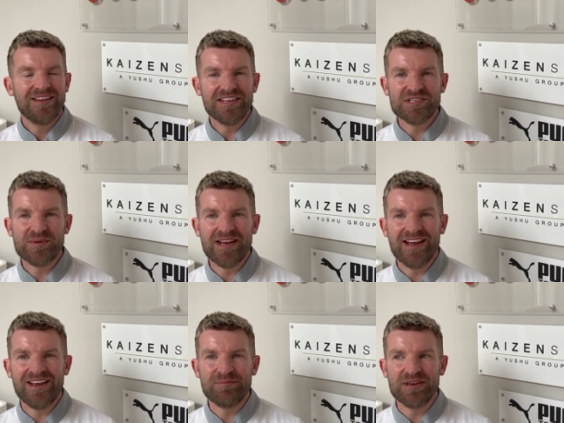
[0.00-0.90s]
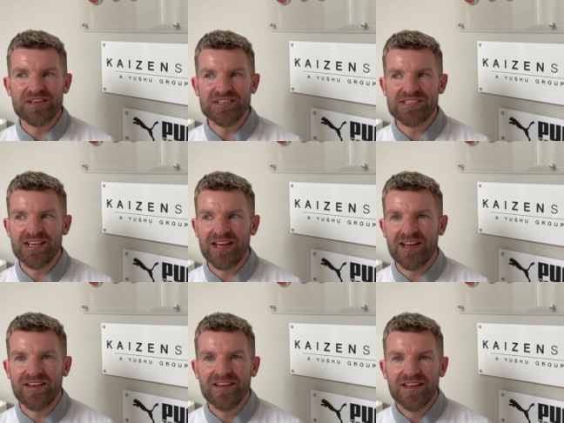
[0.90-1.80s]
this weekend because
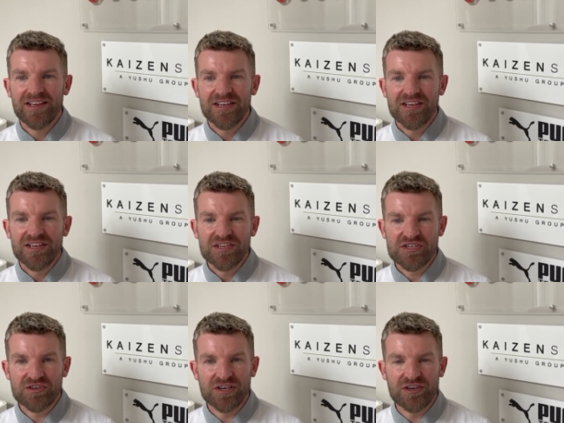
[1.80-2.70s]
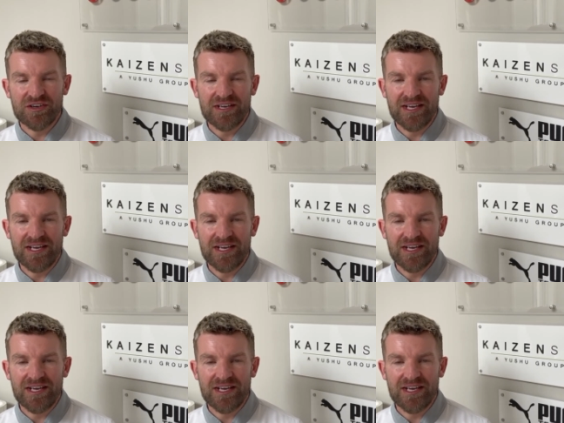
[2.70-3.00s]
Sunderland